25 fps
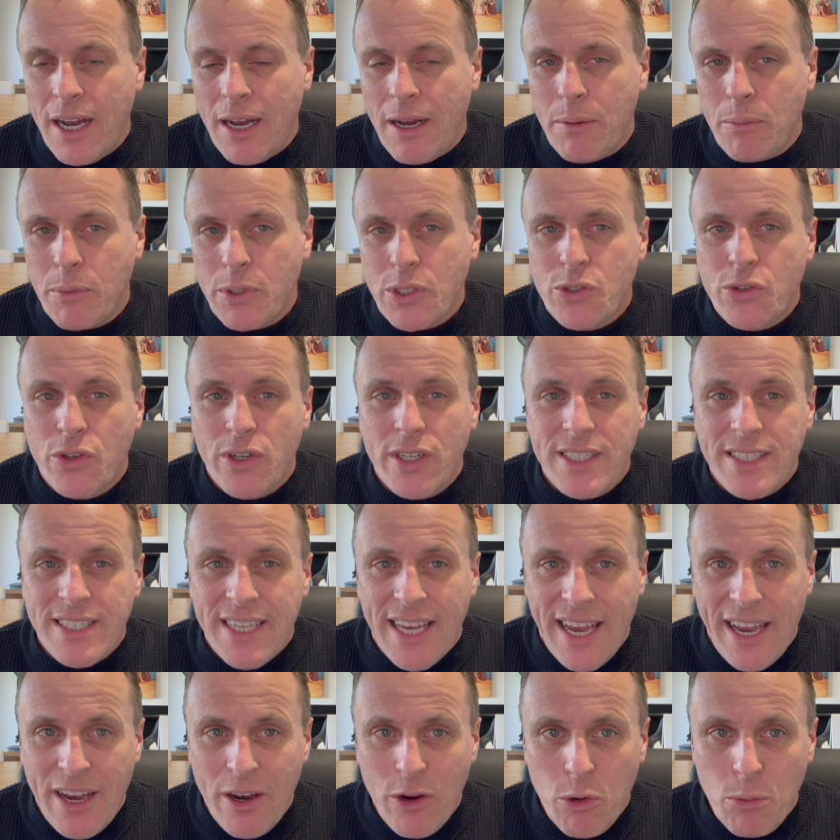We tried to
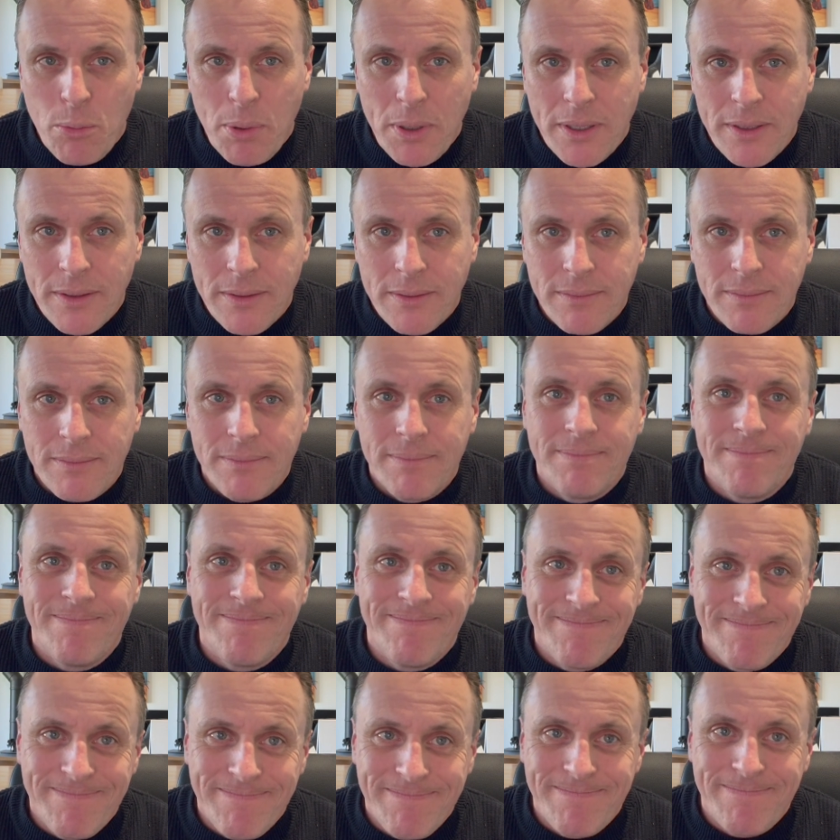help.
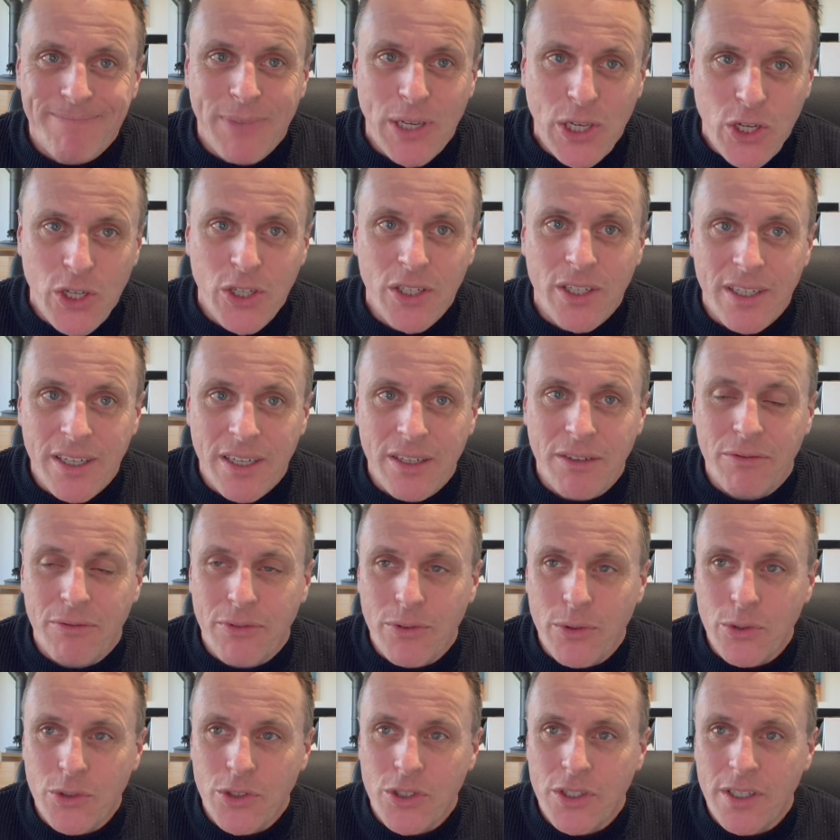We couldn't,
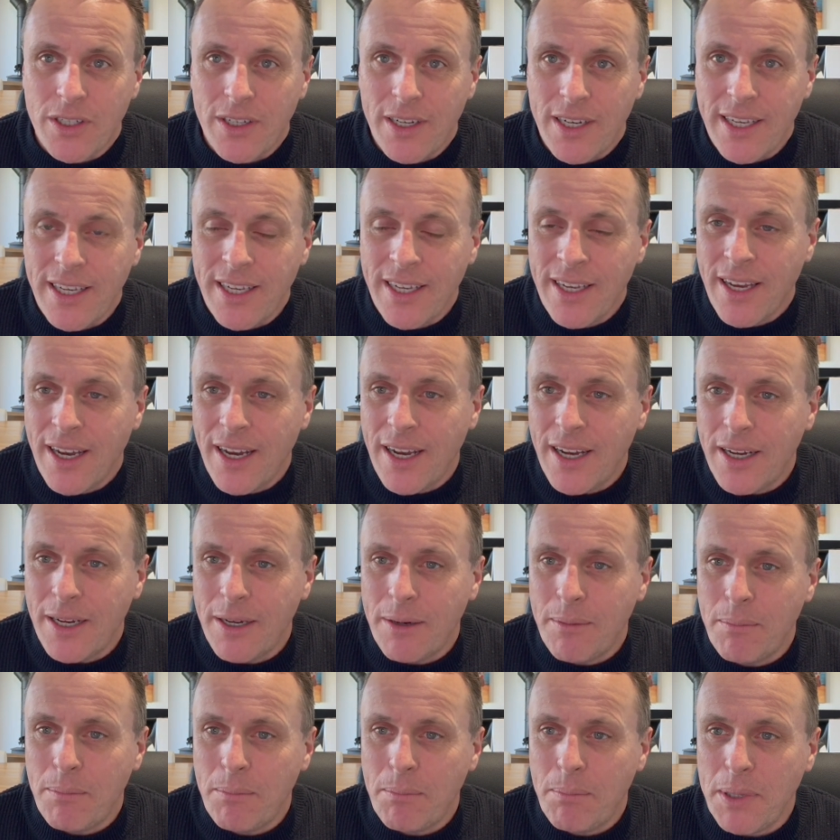unfortunately,
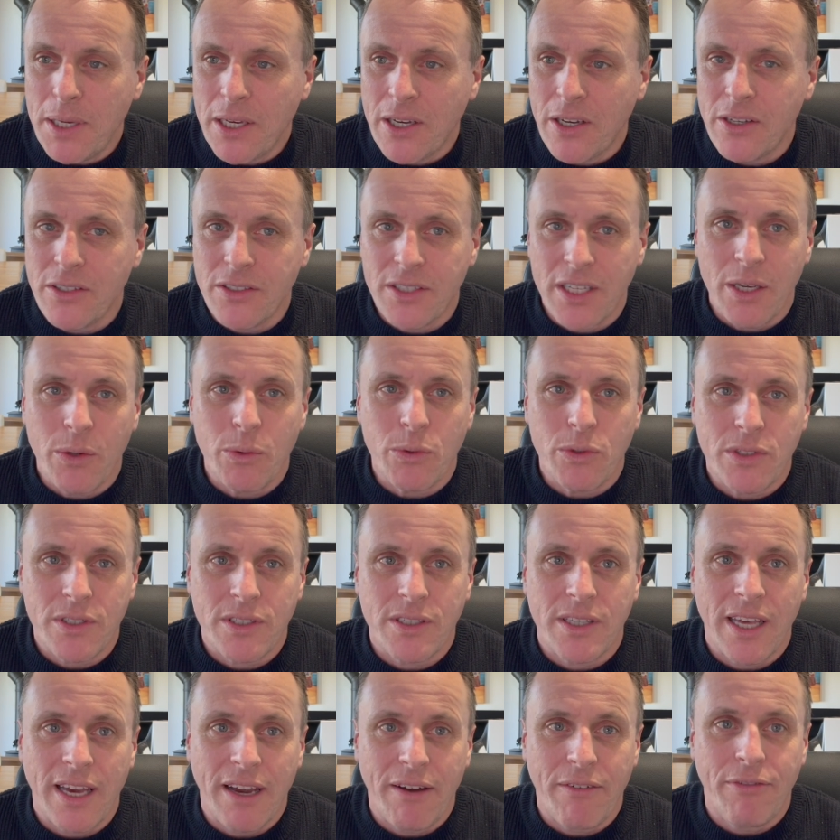because he was
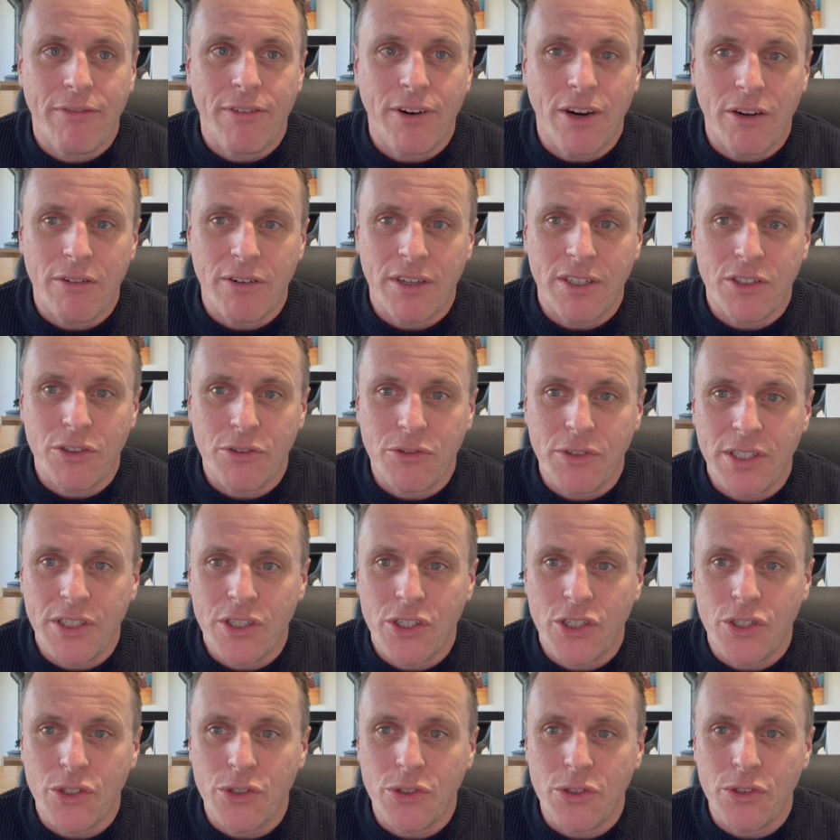that far
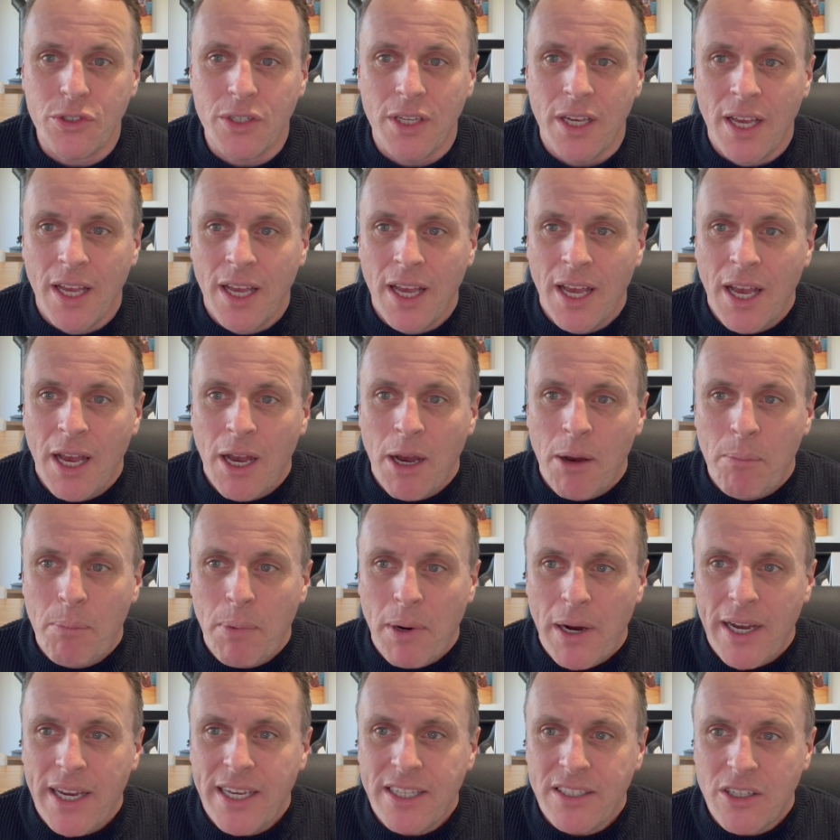underinsured.
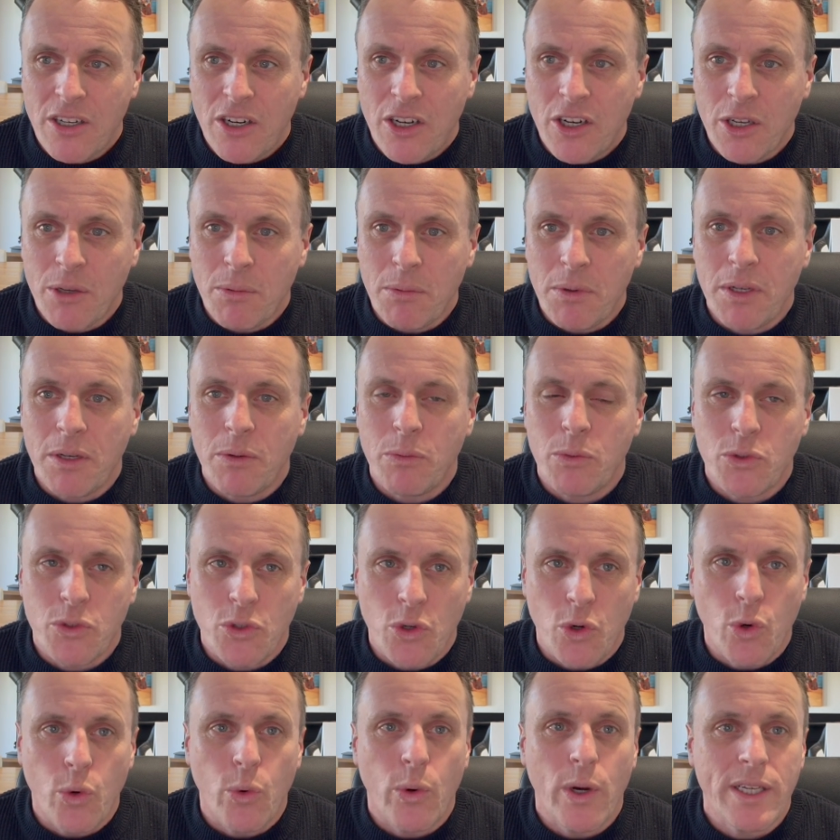But his argument was
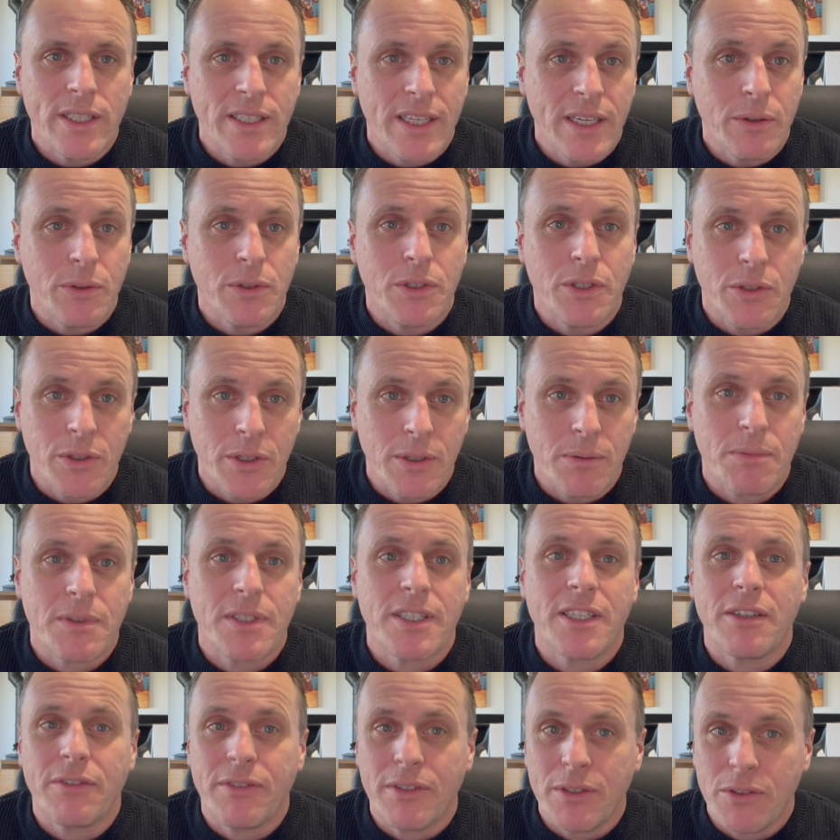always he would do it
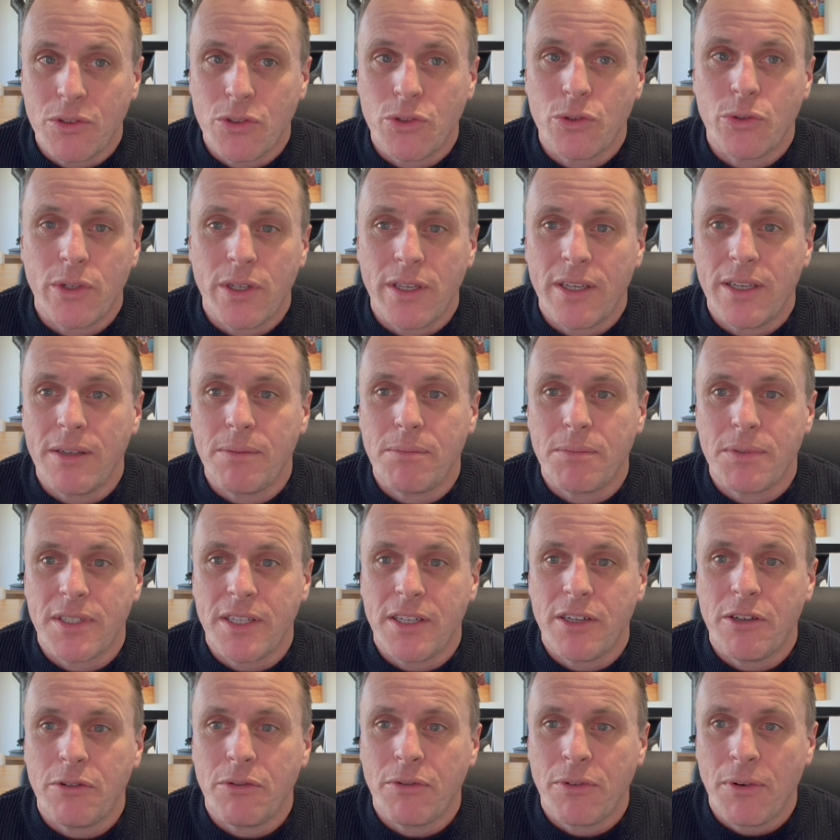himself, he would sort it
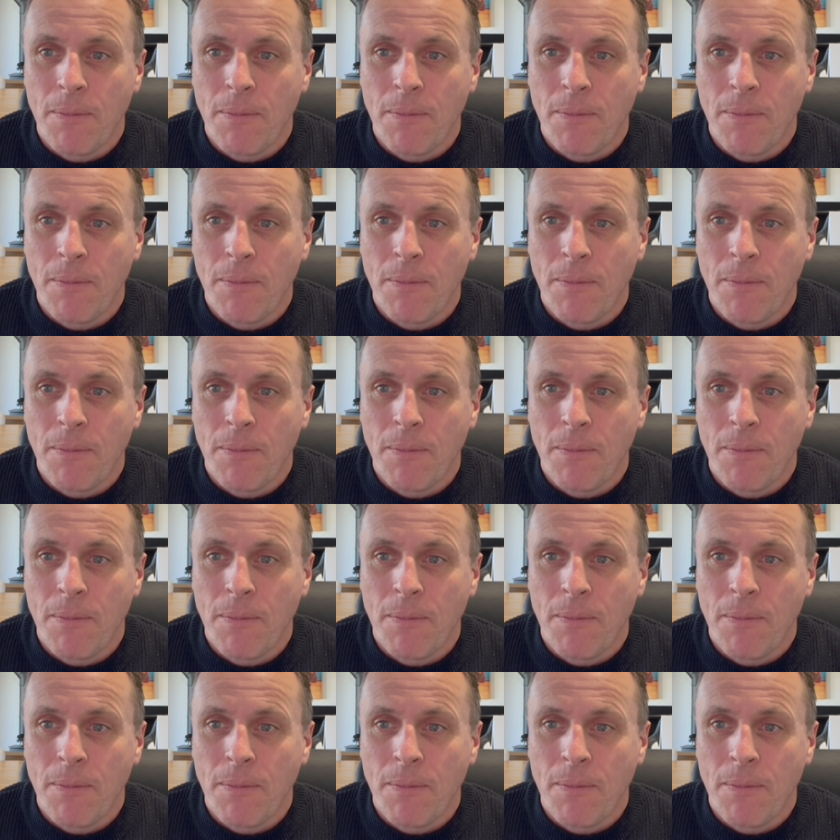himself.